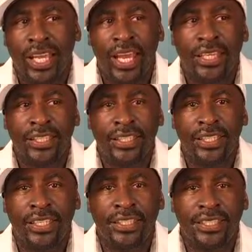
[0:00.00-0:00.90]
and
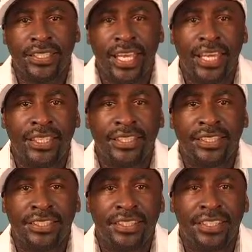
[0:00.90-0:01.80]
its state
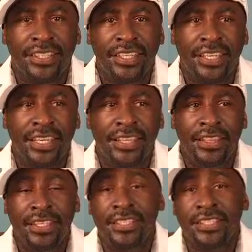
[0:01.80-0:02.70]

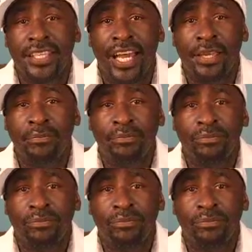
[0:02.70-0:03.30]
in this time.